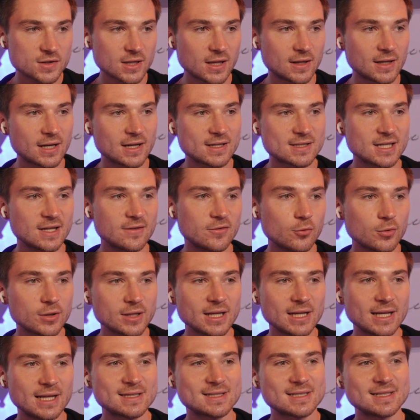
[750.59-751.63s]
And then I said, if you want to
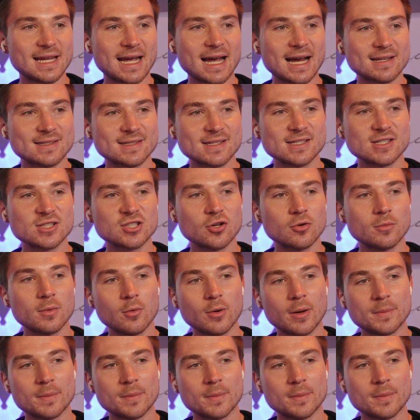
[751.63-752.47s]
get instant access, go to my